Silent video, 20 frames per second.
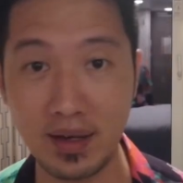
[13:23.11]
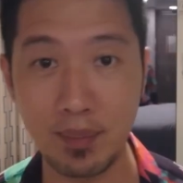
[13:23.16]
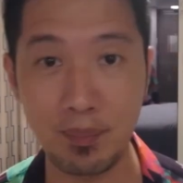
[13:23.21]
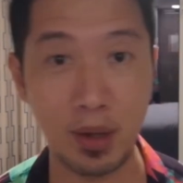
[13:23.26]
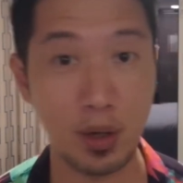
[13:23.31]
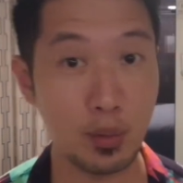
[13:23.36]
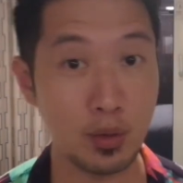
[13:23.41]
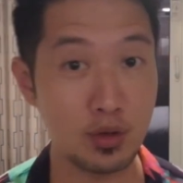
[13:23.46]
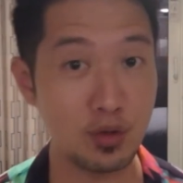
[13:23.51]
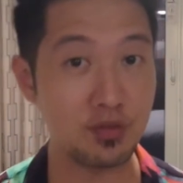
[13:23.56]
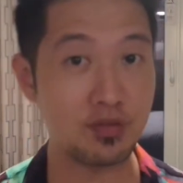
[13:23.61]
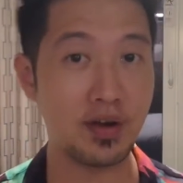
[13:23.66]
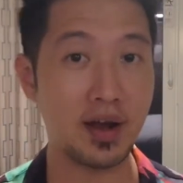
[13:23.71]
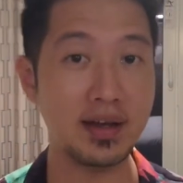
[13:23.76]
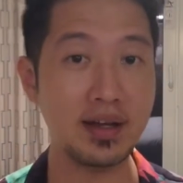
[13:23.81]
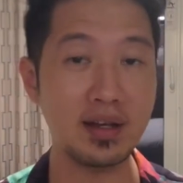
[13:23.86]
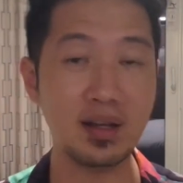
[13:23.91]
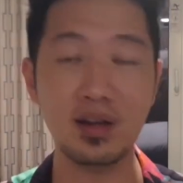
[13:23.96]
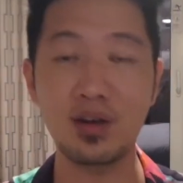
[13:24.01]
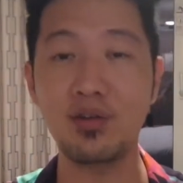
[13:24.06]
But when you
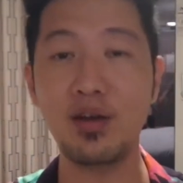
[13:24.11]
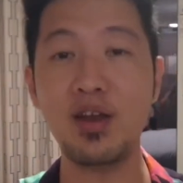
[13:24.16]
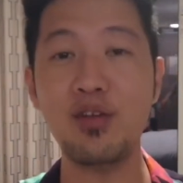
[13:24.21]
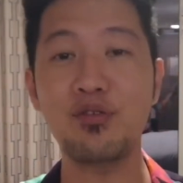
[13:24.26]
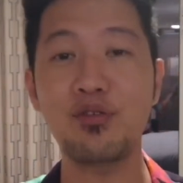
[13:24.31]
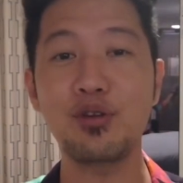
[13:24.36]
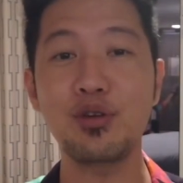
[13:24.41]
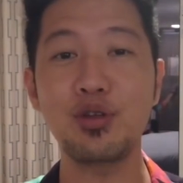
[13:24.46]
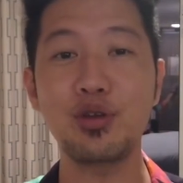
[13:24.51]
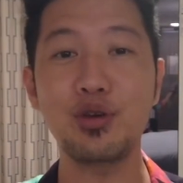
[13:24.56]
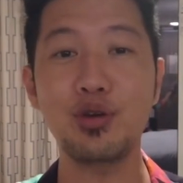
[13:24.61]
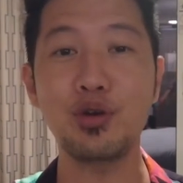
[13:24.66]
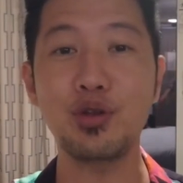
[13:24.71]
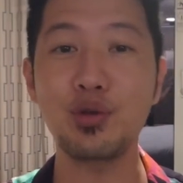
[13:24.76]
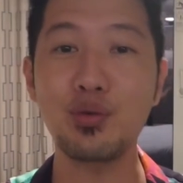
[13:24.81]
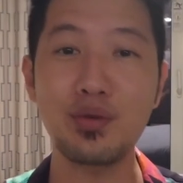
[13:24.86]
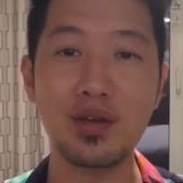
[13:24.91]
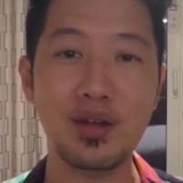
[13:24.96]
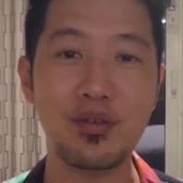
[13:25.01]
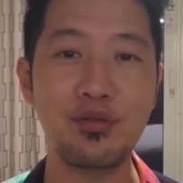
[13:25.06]
find it, great for you,
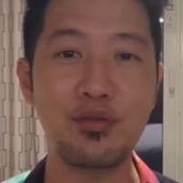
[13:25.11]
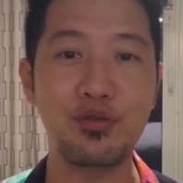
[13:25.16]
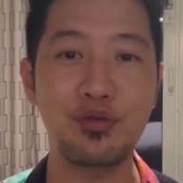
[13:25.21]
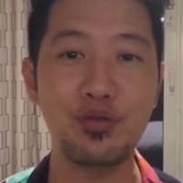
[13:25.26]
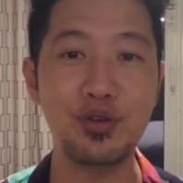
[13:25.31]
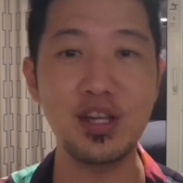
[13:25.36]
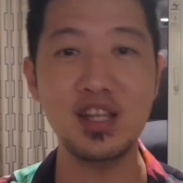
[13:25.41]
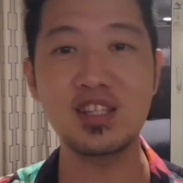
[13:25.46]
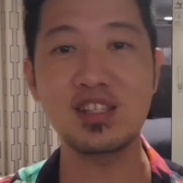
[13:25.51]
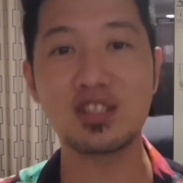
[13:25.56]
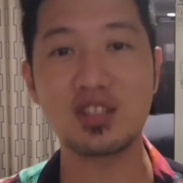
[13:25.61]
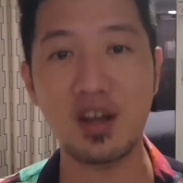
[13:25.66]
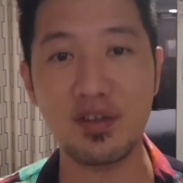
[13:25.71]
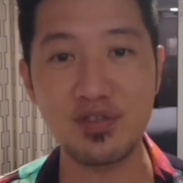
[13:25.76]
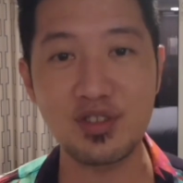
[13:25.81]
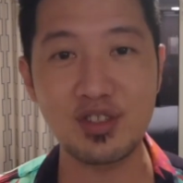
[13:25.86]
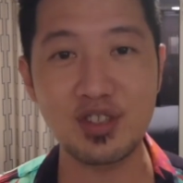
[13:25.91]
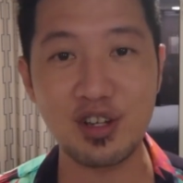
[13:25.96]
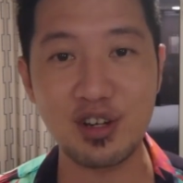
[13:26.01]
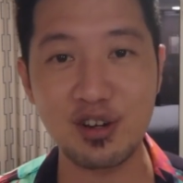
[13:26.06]
you get free
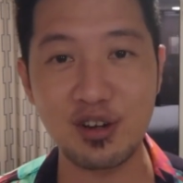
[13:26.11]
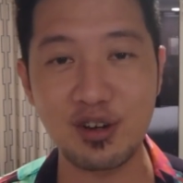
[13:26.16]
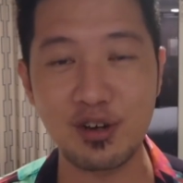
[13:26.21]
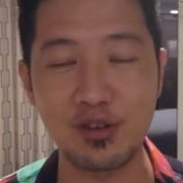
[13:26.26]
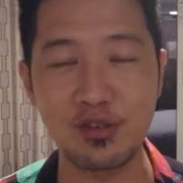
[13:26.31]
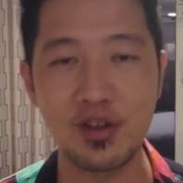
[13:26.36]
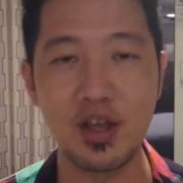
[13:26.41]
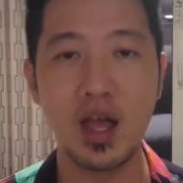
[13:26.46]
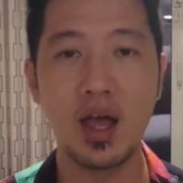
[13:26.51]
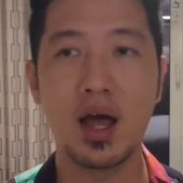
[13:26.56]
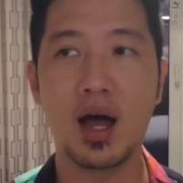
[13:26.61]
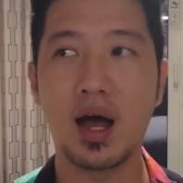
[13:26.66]
soft serve.